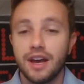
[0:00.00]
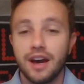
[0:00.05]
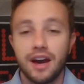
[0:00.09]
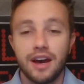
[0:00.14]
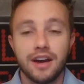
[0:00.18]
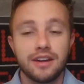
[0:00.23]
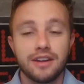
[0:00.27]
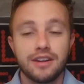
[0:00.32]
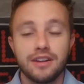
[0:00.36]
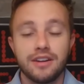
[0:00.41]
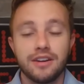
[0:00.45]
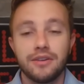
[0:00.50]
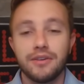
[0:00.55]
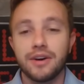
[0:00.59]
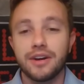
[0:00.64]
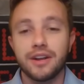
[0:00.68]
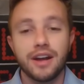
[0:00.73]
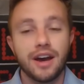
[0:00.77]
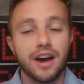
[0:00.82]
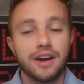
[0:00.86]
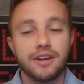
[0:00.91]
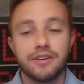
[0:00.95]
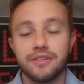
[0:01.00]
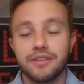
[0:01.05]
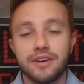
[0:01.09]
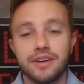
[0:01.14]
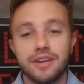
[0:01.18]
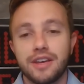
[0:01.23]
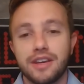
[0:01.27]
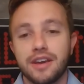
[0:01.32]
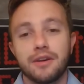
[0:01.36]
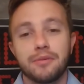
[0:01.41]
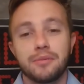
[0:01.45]
I you know what? I don't
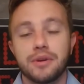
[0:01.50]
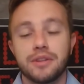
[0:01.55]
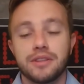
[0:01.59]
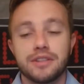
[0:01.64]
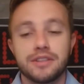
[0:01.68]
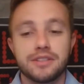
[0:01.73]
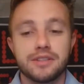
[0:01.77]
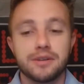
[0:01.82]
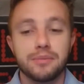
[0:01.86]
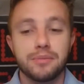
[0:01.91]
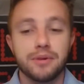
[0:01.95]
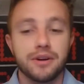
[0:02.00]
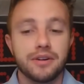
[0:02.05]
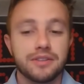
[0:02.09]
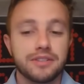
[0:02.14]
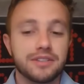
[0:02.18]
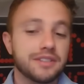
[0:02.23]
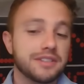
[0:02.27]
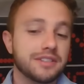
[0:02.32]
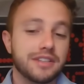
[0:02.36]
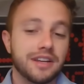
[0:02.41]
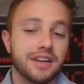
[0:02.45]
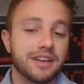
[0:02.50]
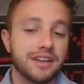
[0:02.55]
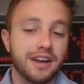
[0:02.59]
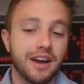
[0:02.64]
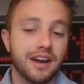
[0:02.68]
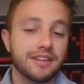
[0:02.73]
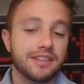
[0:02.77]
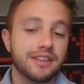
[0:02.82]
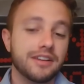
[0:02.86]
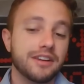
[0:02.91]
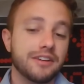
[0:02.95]
really care about these comparisons. I
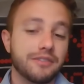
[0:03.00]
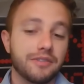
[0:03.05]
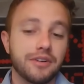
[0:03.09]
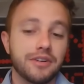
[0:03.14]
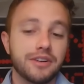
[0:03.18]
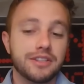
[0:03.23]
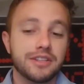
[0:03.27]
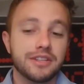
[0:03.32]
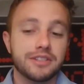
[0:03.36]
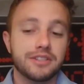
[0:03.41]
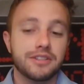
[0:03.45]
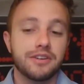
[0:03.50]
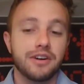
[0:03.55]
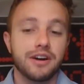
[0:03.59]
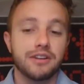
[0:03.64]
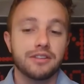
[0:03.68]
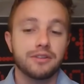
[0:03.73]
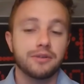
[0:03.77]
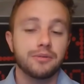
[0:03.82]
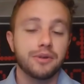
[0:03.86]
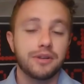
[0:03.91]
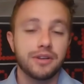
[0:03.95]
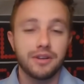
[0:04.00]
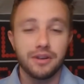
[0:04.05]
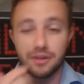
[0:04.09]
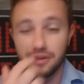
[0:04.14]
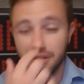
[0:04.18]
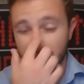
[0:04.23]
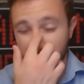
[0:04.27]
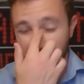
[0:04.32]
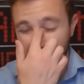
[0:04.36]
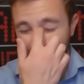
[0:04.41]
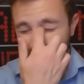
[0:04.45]
I think it really does go out the
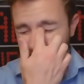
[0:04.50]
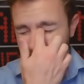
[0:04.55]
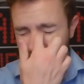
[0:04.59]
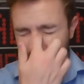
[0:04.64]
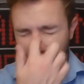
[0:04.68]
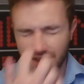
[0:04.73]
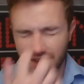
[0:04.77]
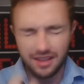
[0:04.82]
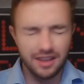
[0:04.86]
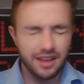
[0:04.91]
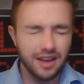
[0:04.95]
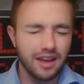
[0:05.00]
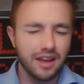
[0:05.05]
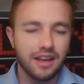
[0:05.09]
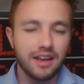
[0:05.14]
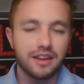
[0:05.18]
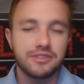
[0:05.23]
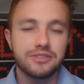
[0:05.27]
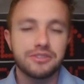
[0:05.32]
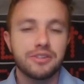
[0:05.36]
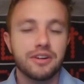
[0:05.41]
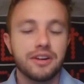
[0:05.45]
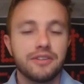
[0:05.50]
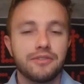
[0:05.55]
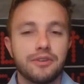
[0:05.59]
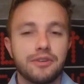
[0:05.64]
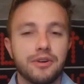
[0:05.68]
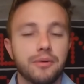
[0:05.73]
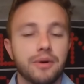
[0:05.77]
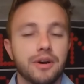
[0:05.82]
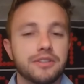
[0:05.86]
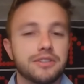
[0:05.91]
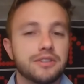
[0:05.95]
window because yesterday, if
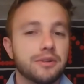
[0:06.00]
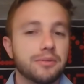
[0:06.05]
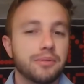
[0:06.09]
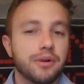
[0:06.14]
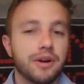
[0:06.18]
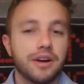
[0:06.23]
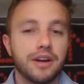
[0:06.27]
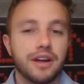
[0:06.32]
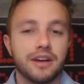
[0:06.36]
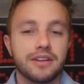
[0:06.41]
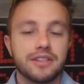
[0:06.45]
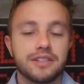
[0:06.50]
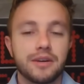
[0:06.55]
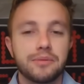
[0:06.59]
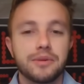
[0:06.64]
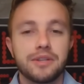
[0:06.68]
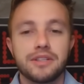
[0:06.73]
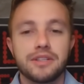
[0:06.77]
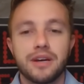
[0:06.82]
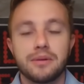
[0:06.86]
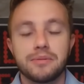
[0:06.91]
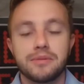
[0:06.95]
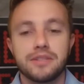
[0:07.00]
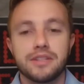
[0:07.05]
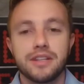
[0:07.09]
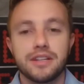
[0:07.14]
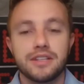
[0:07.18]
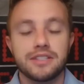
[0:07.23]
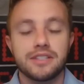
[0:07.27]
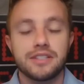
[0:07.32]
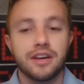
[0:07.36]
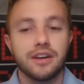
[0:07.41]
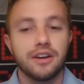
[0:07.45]
you were watching the broadcast, how many times did
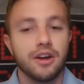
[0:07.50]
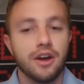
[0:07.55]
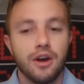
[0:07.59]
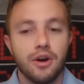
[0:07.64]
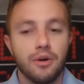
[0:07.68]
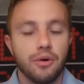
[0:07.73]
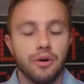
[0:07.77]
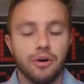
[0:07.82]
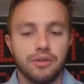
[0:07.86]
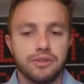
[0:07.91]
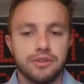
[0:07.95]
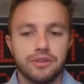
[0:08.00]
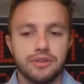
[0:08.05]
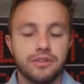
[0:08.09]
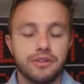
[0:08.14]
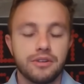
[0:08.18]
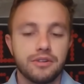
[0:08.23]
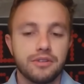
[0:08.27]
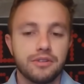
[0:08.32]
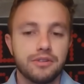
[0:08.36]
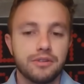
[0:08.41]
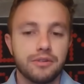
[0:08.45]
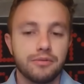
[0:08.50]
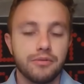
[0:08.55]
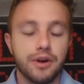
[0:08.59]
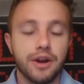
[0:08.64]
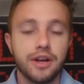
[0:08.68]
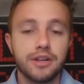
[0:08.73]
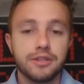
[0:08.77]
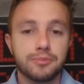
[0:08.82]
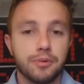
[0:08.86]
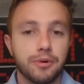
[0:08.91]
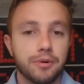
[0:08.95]
they say, "Well, the the
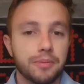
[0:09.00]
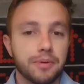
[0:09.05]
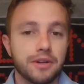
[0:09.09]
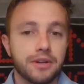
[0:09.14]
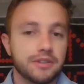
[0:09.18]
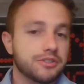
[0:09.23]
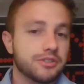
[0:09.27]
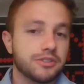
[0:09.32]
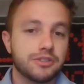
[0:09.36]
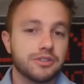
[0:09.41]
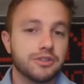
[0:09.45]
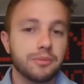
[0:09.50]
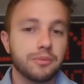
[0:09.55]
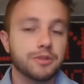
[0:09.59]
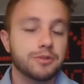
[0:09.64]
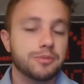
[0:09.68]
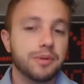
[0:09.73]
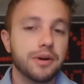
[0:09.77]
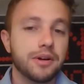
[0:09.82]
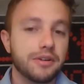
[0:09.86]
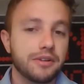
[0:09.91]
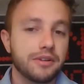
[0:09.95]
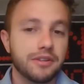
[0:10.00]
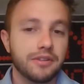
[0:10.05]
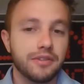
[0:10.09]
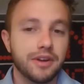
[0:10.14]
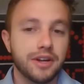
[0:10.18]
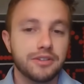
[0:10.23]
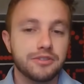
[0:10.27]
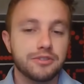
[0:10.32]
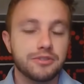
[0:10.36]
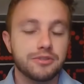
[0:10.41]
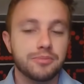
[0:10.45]
Rays bullpen is just so much better than the
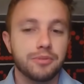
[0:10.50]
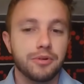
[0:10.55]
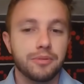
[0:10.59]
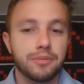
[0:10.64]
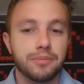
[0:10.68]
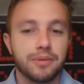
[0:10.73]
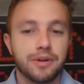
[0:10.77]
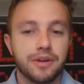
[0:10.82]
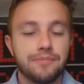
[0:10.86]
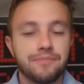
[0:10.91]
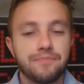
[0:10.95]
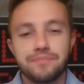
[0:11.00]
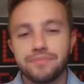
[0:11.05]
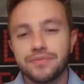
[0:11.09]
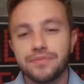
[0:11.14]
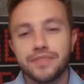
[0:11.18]
Rangers bullpen"?